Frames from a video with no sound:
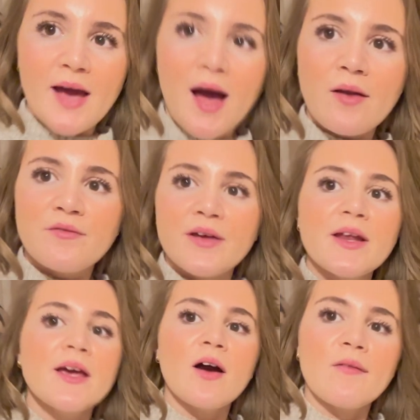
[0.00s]
and
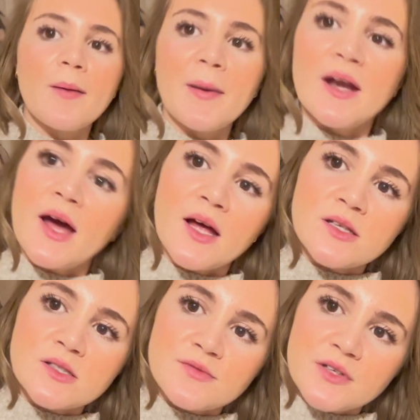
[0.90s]
Vinny are around my
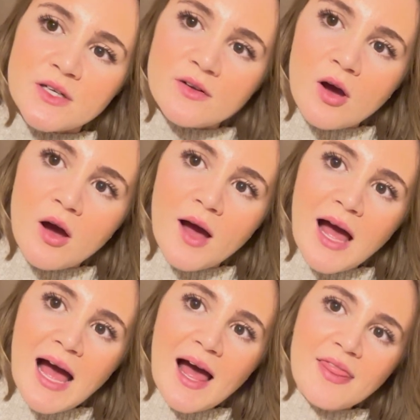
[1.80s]
nan's for dinner.
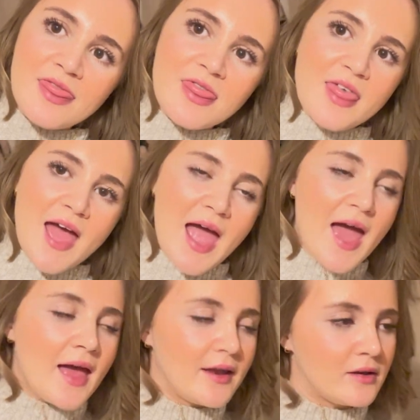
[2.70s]
And
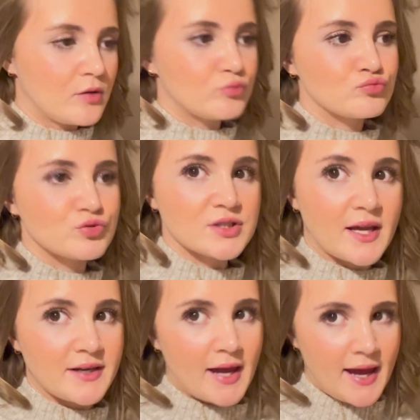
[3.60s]
then
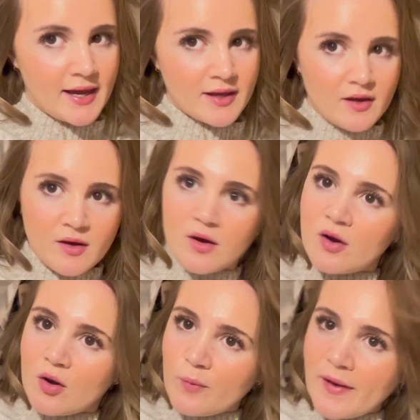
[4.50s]
Sunday,
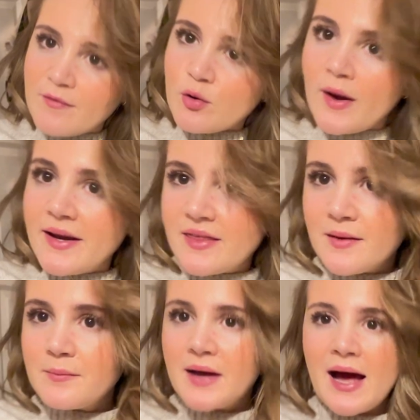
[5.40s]
we haven't got anything
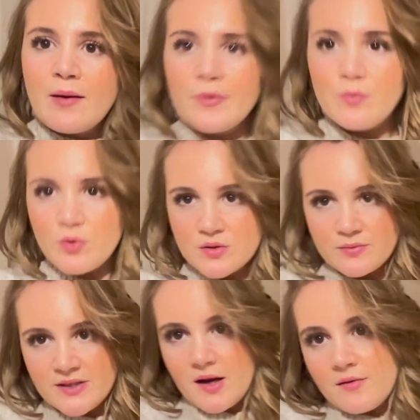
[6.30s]
planned. We
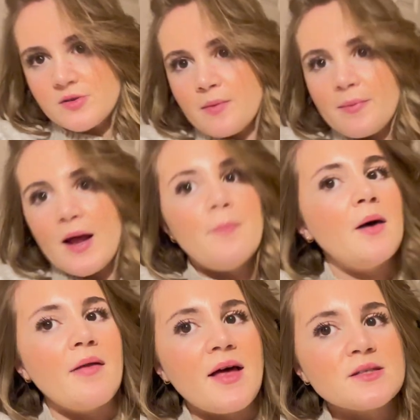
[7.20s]
did have something planned,
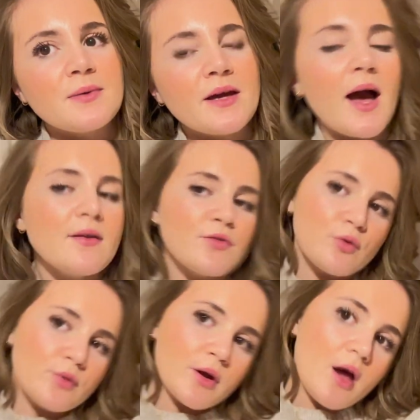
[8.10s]
but that's been
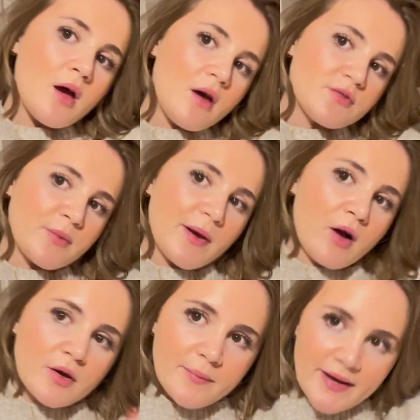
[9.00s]
cancelled. So we are
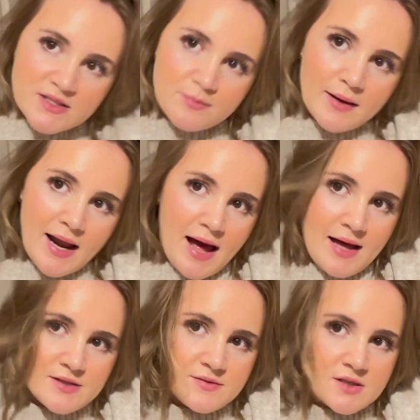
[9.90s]
going to make some
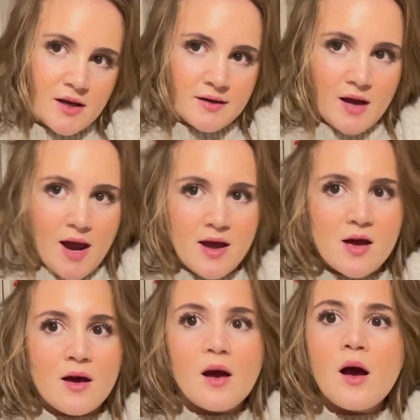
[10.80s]
plans for Sunday.
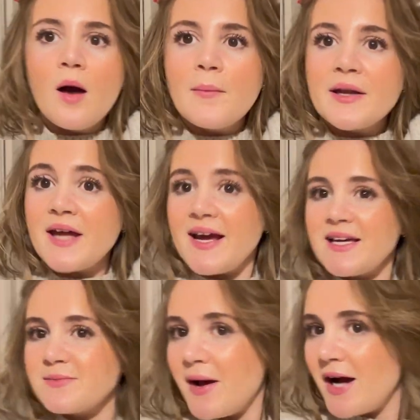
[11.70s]
Monday is
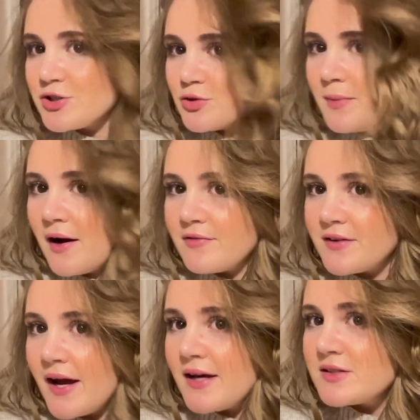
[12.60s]
my actual
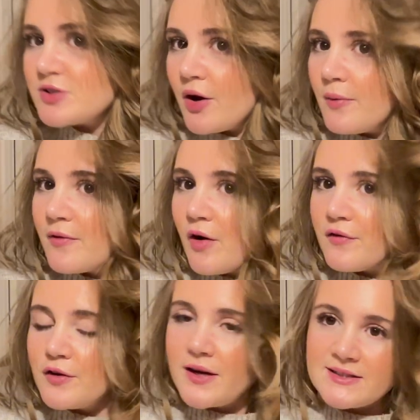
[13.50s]
birthday, so we've got a
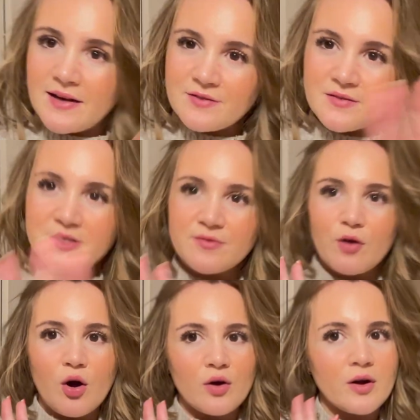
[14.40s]
few days left of this
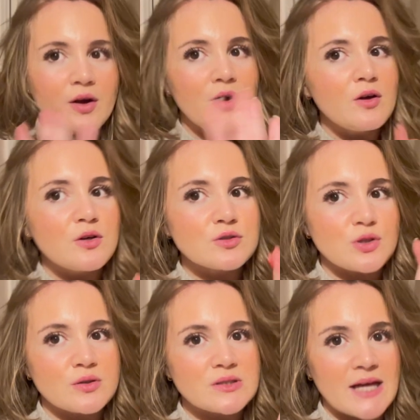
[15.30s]
vlog. So
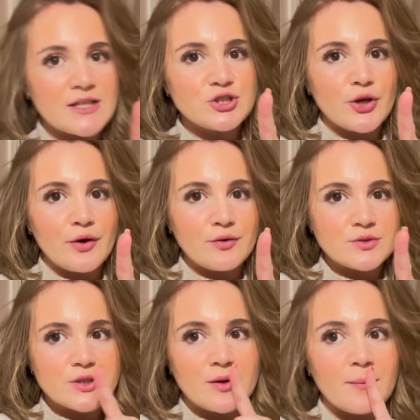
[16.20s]
stay tuned,
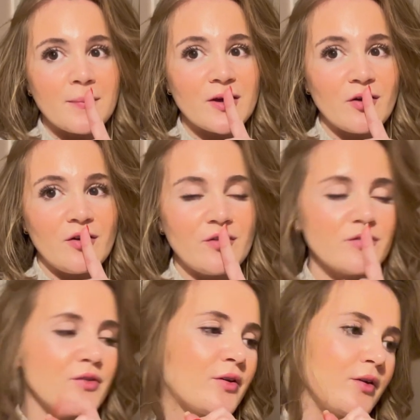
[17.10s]

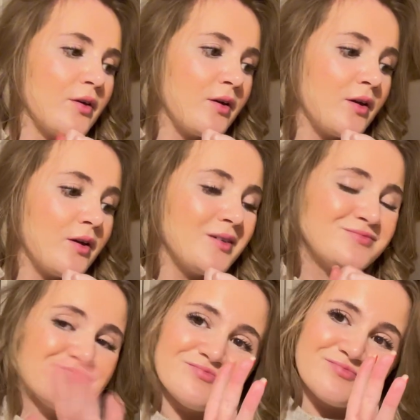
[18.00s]
because
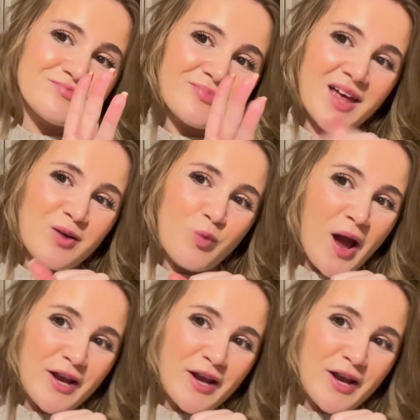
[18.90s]
why